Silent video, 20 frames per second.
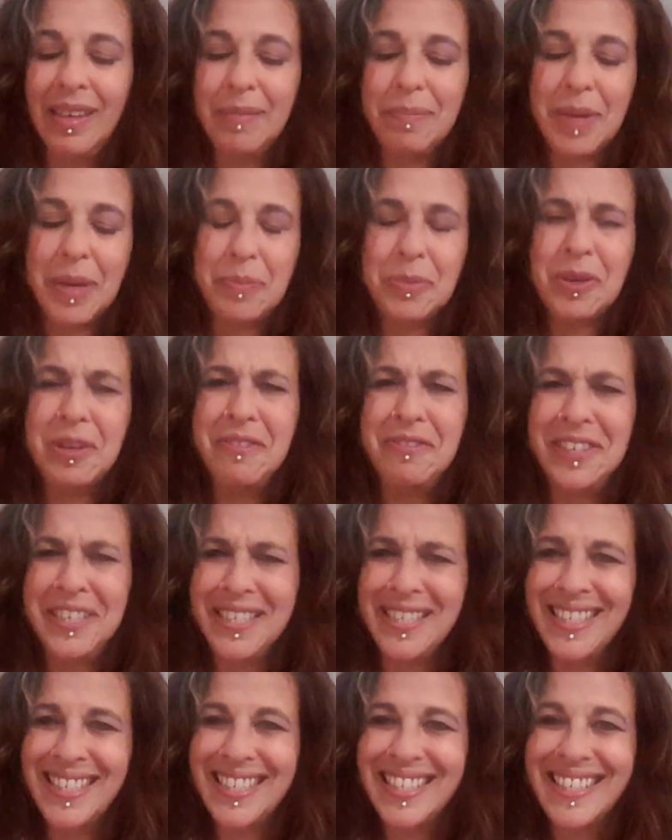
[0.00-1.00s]
my
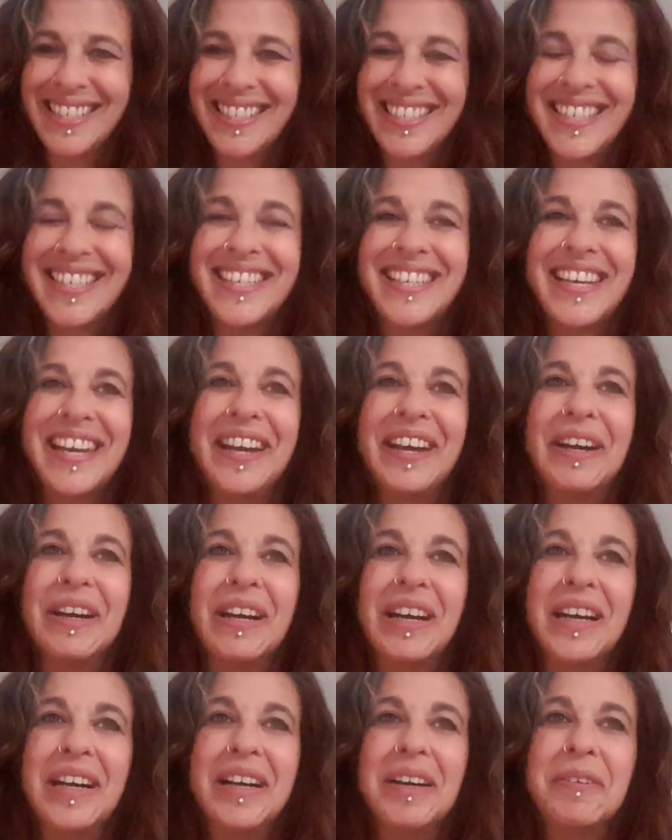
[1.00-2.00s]
previous
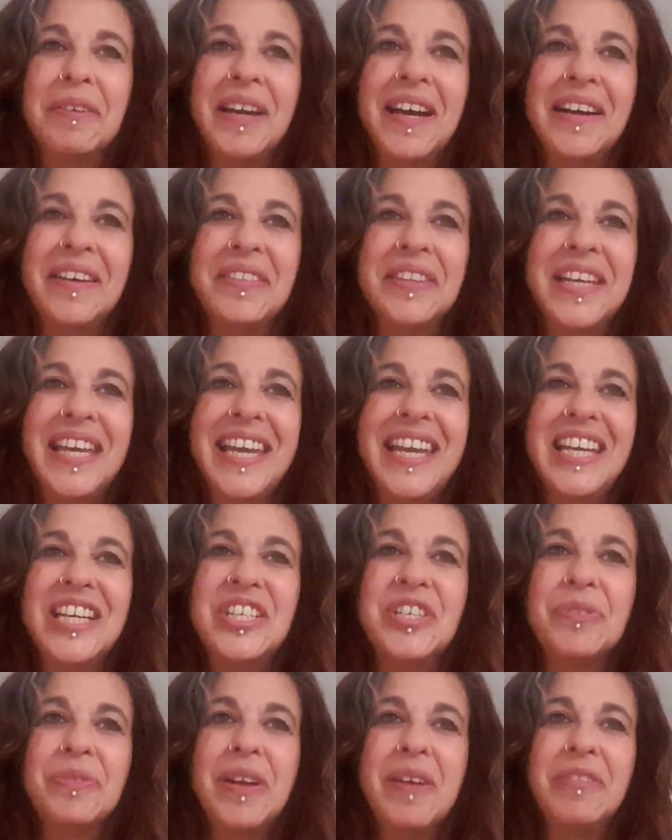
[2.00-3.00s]
share around the
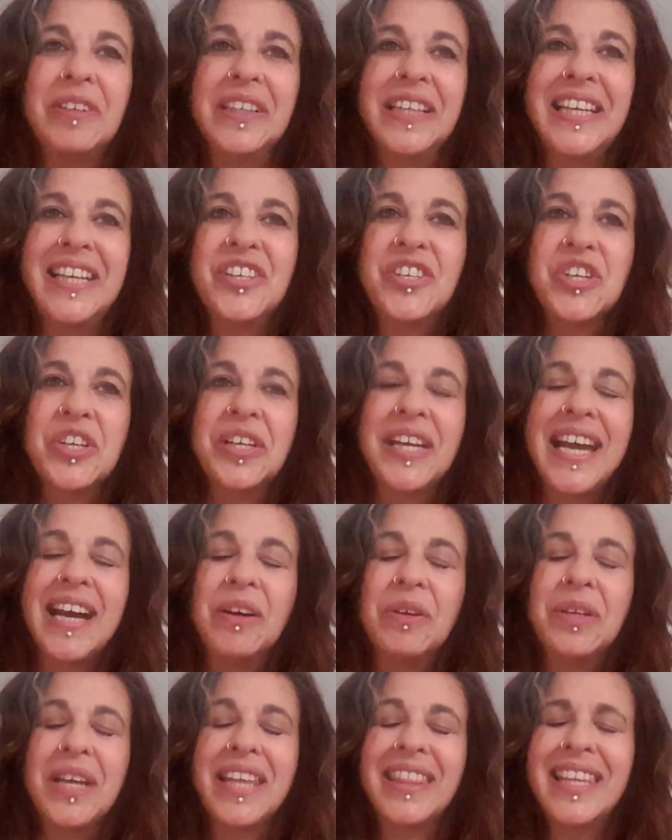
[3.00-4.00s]
age of revelation,
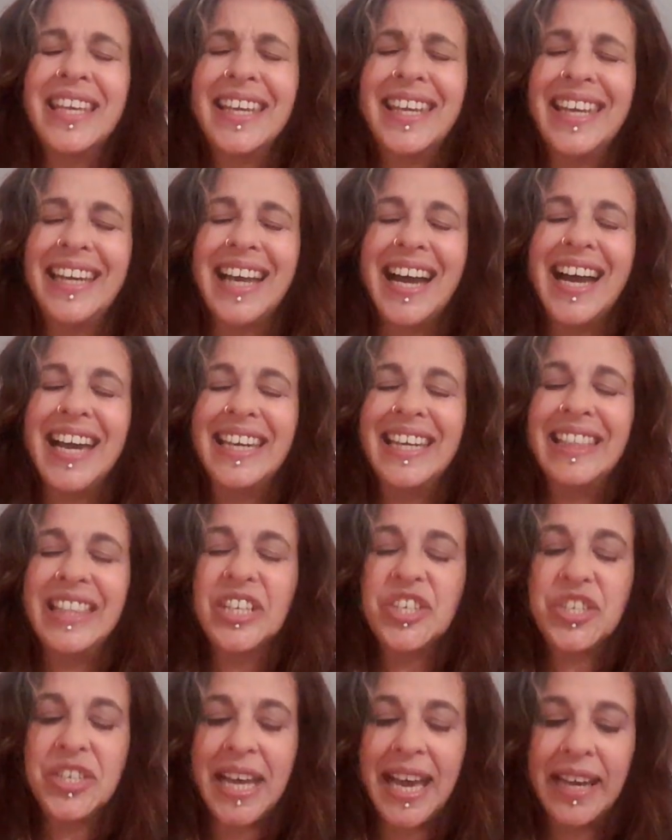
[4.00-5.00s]
how nothing can hide in
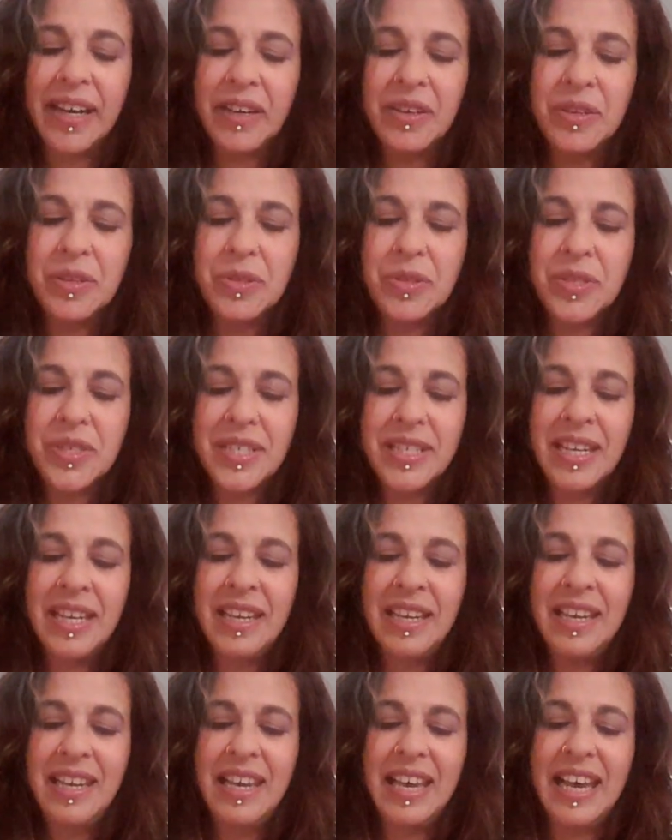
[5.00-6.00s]
the shadows
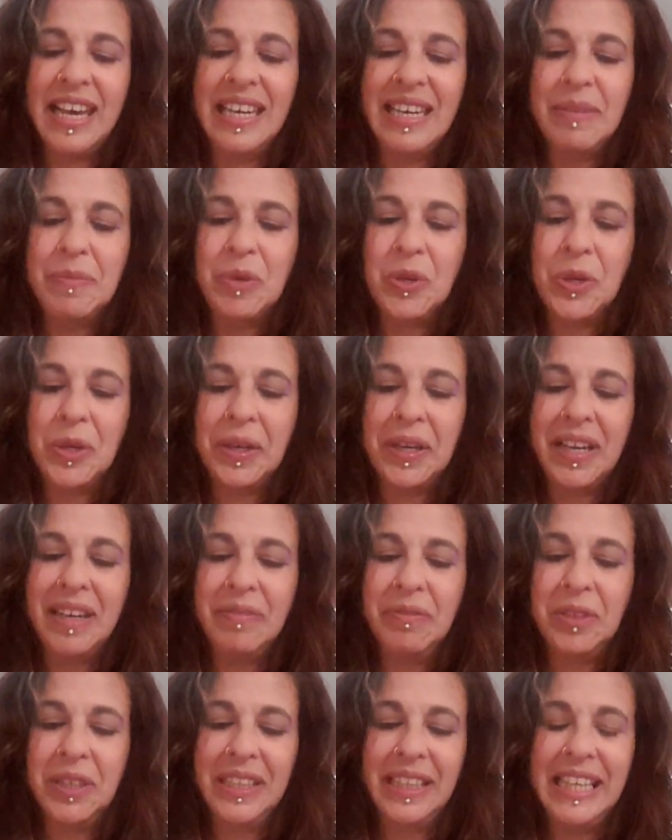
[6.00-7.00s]
anymore,
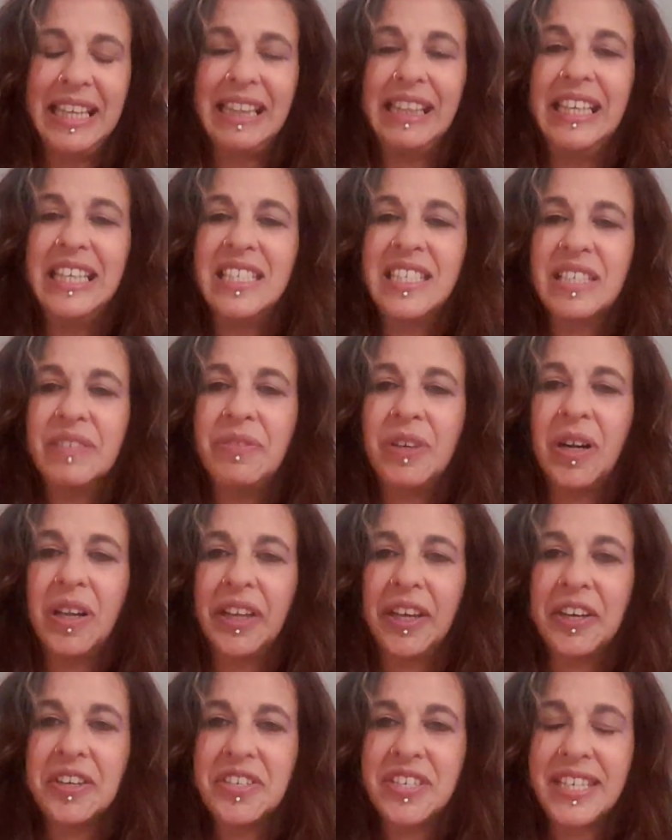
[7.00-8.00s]
and really least of
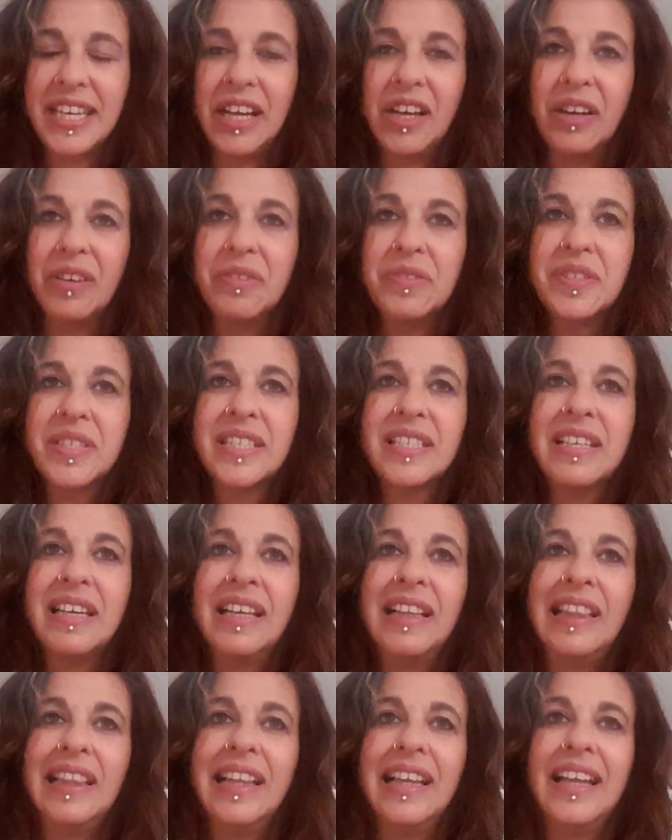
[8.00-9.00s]
all ourselves.
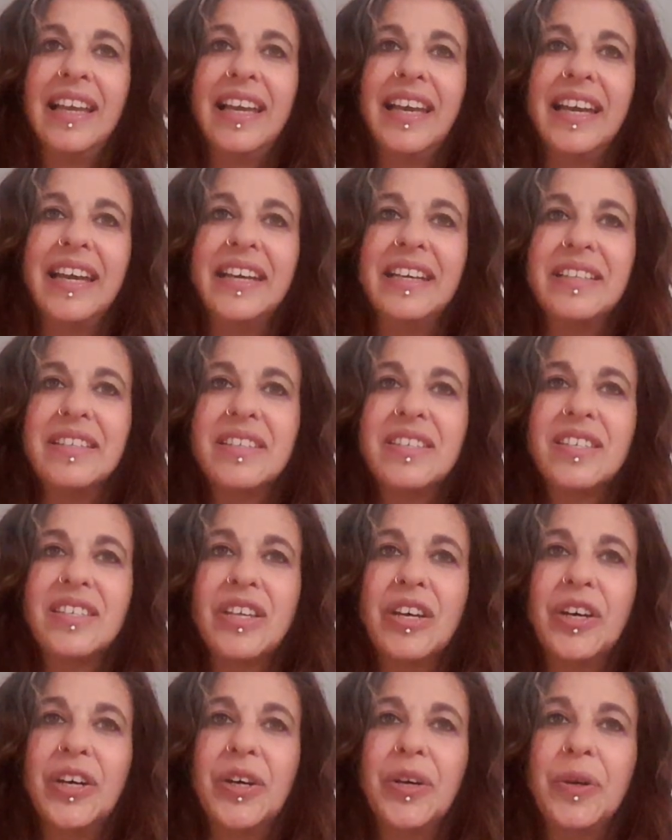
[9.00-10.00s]
And
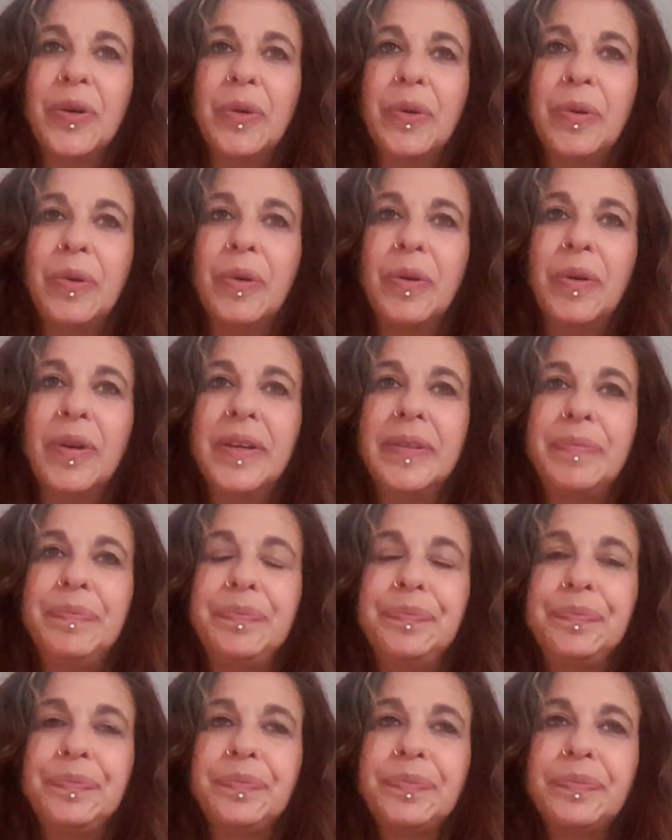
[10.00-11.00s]
so
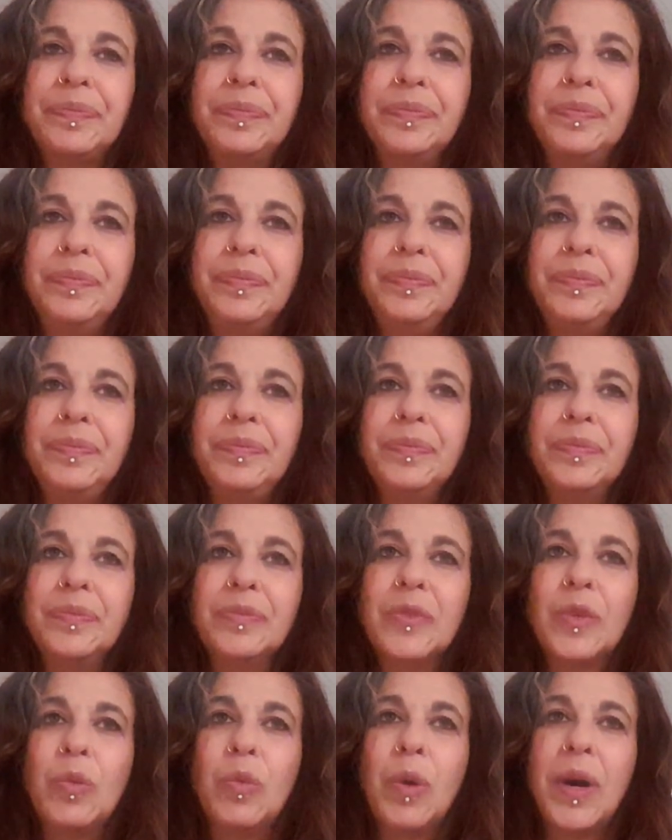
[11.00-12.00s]

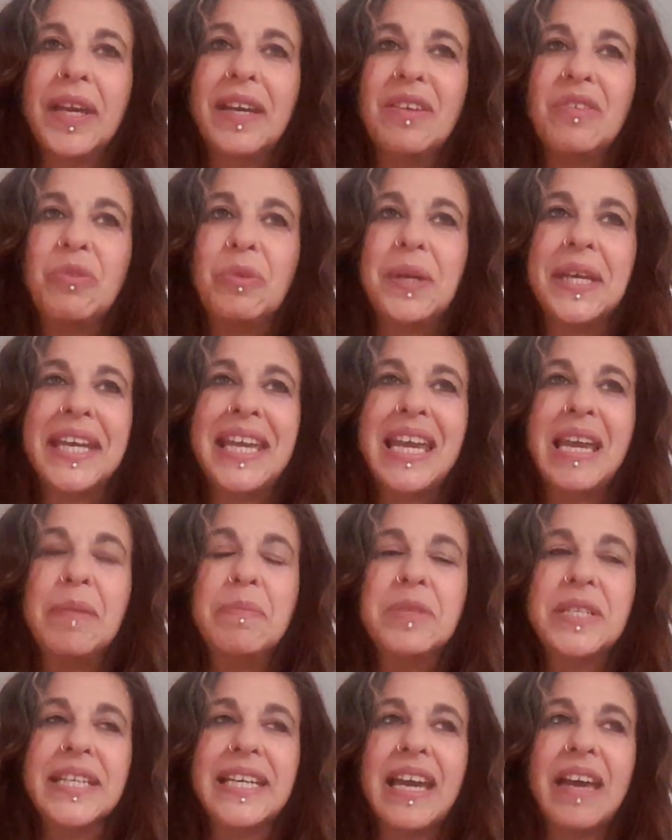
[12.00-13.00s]
what if we
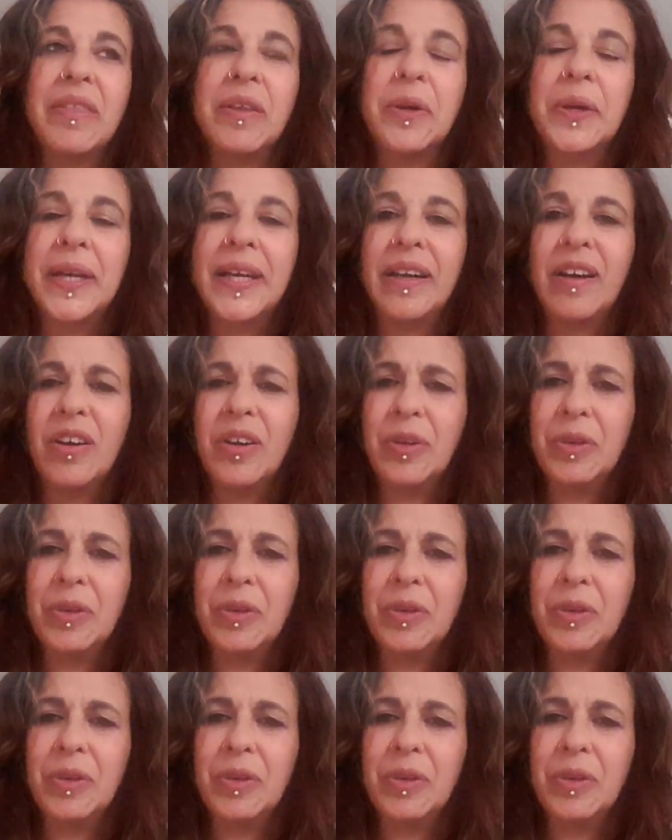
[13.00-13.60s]
came together in our